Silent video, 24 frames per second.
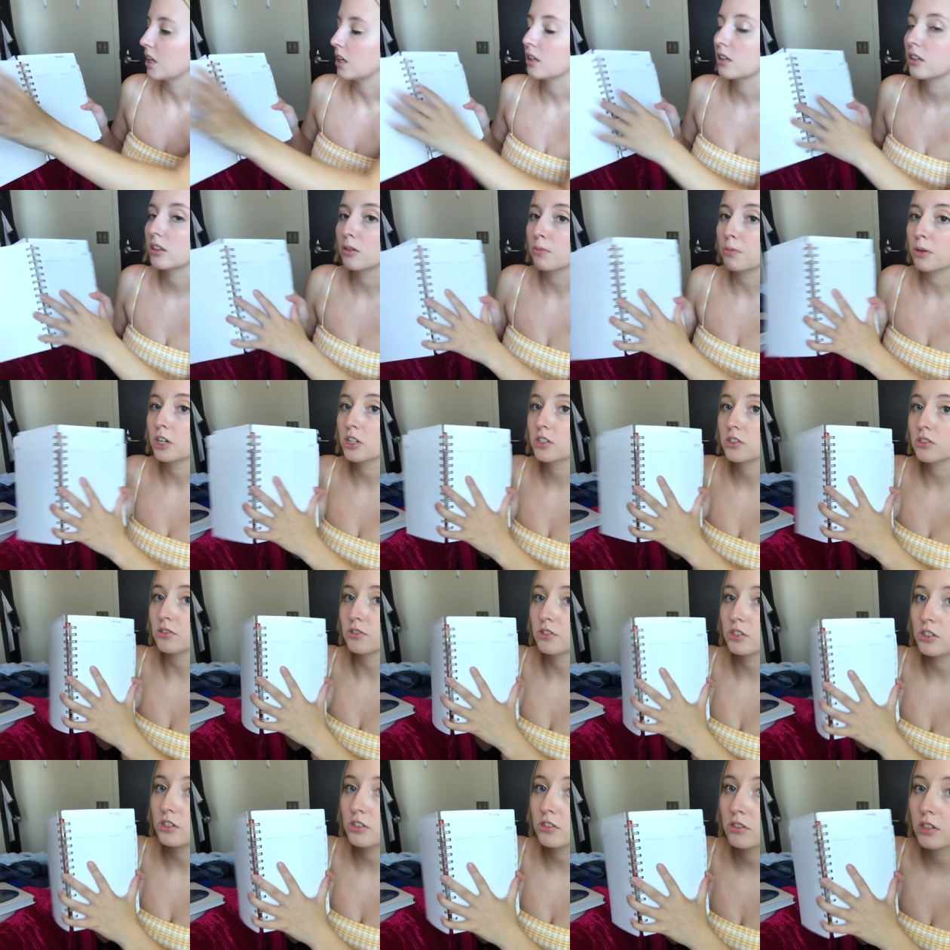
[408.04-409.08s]
like the personal
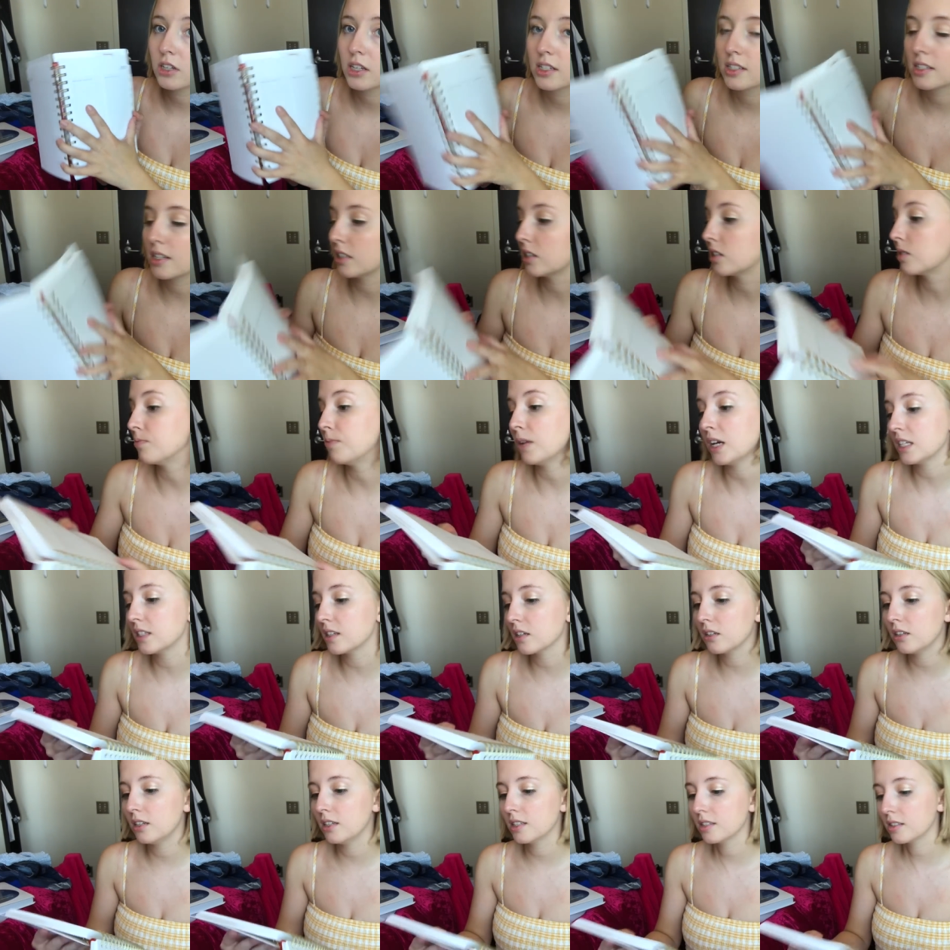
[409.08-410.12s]
to-do list. It's
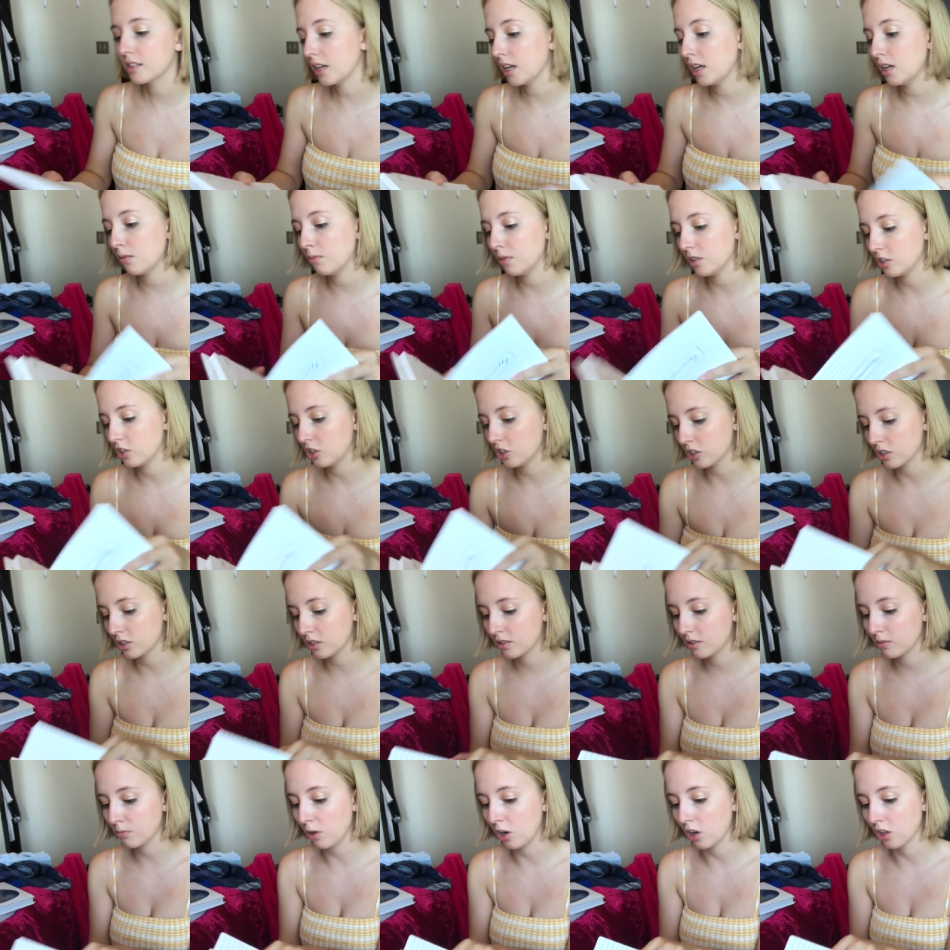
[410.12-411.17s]
basically the same, it's
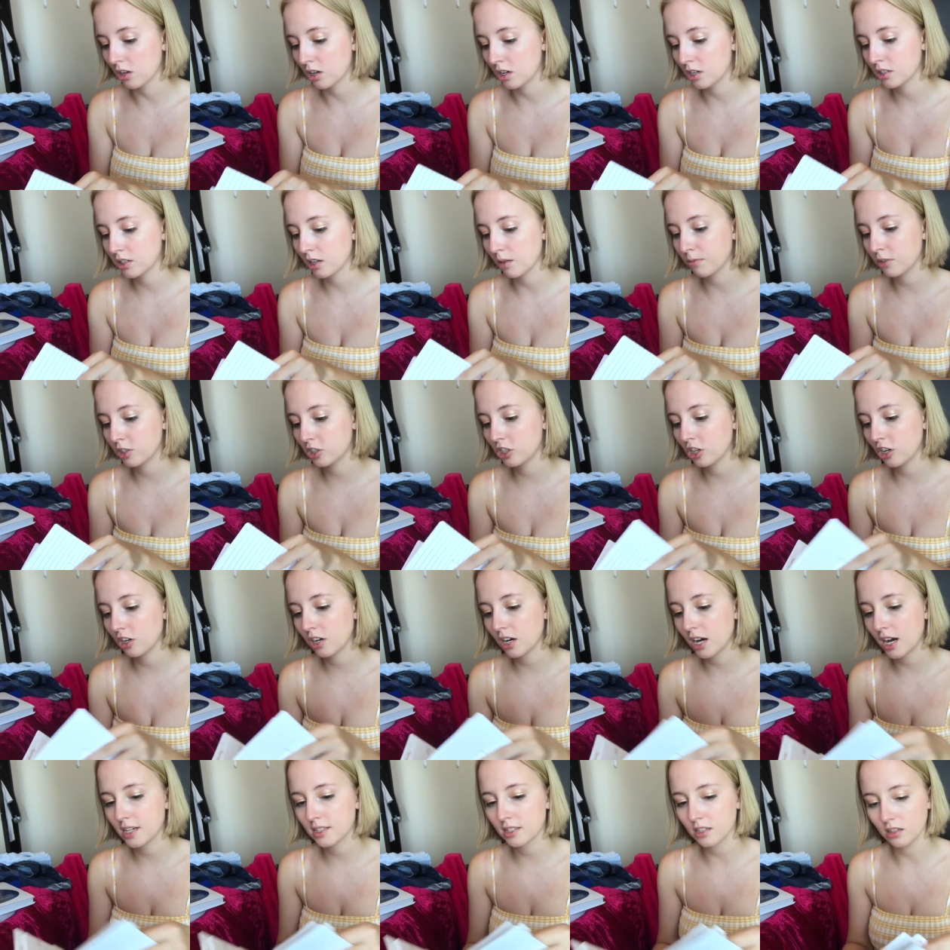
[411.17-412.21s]
just smaller. So I'm going to show you
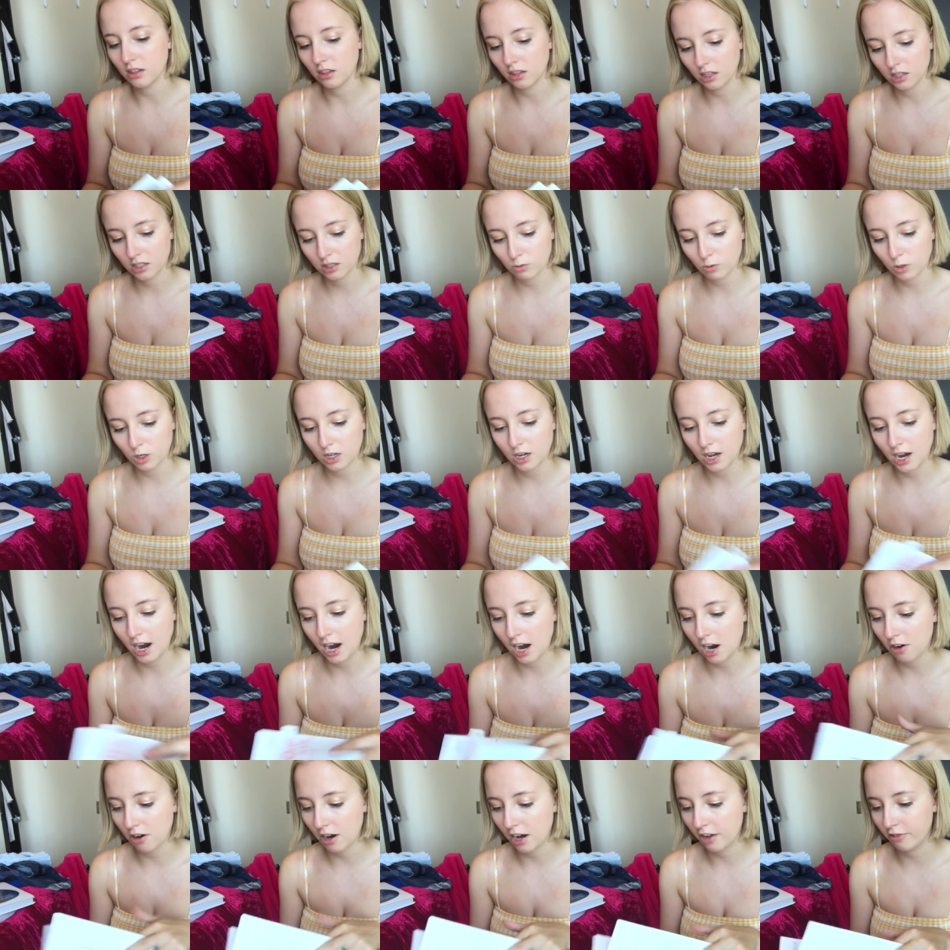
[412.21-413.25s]
guys in this one
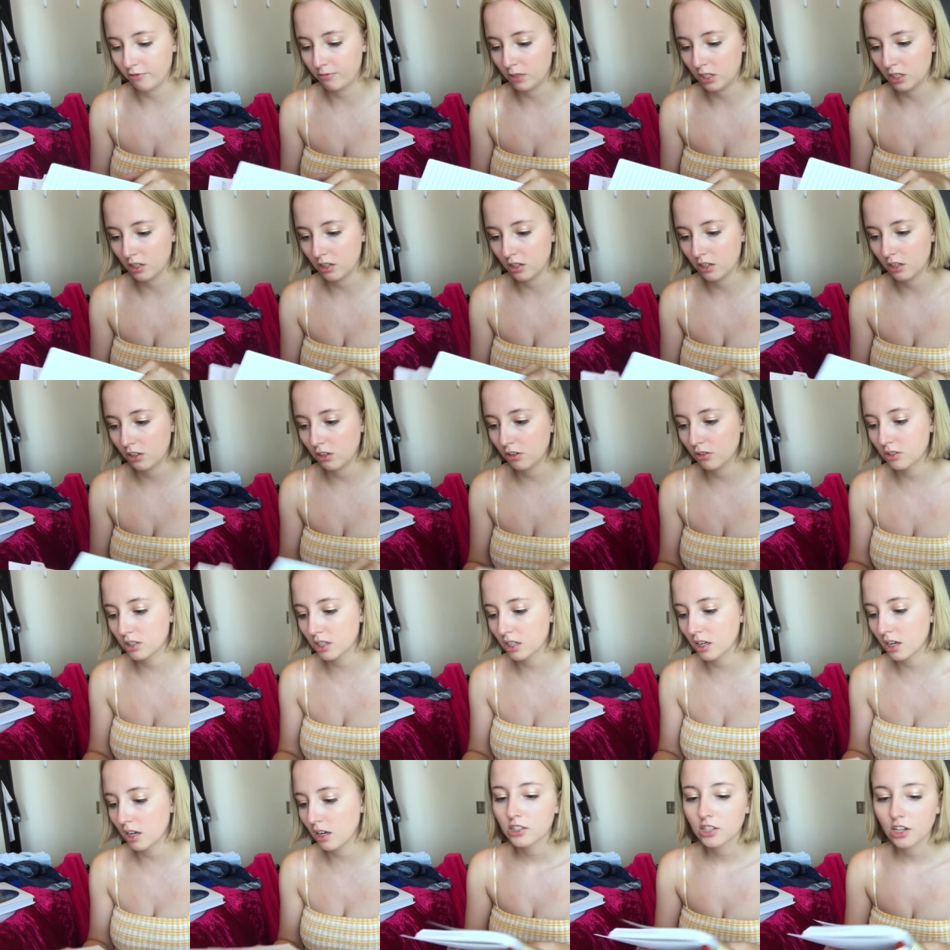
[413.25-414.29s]
how I've been
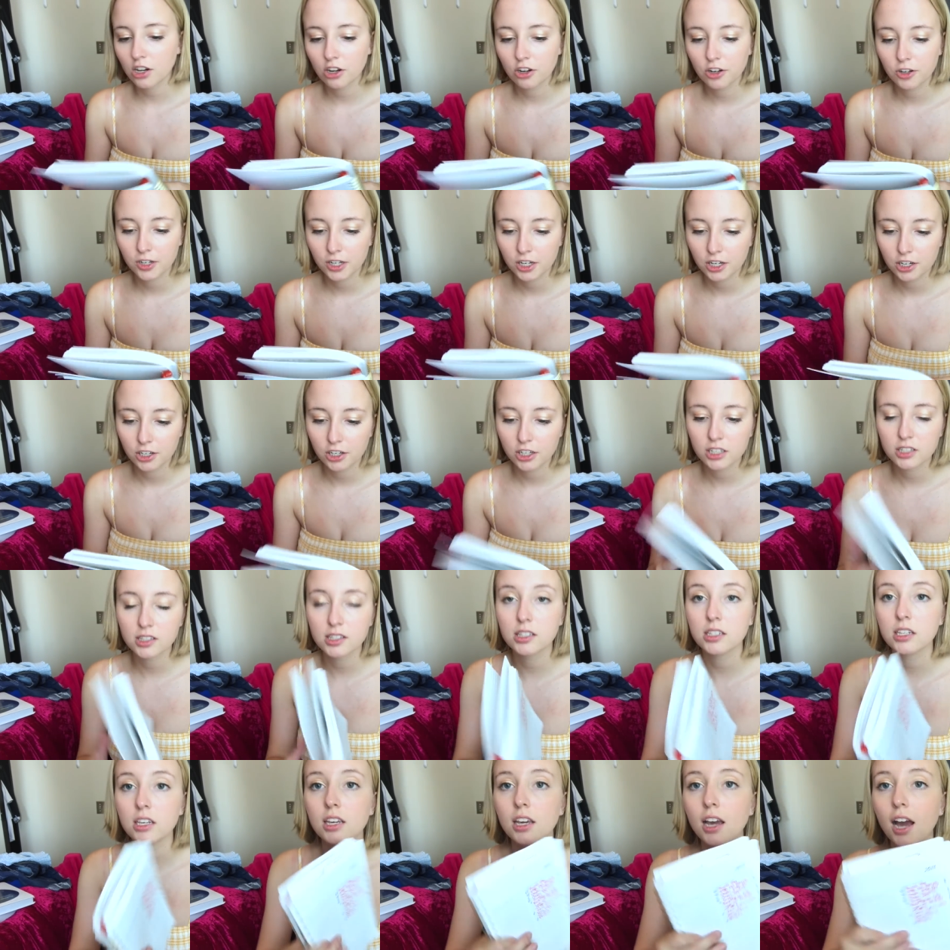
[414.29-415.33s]
using it. So here you can
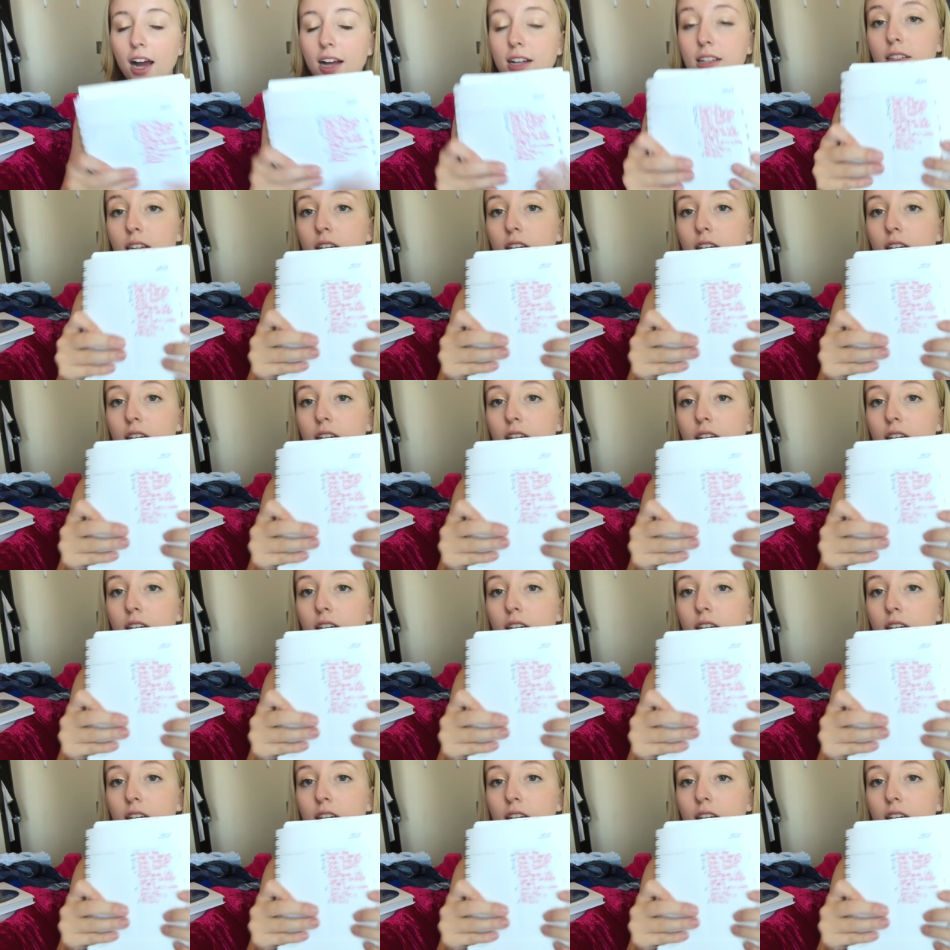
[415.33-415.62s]
see I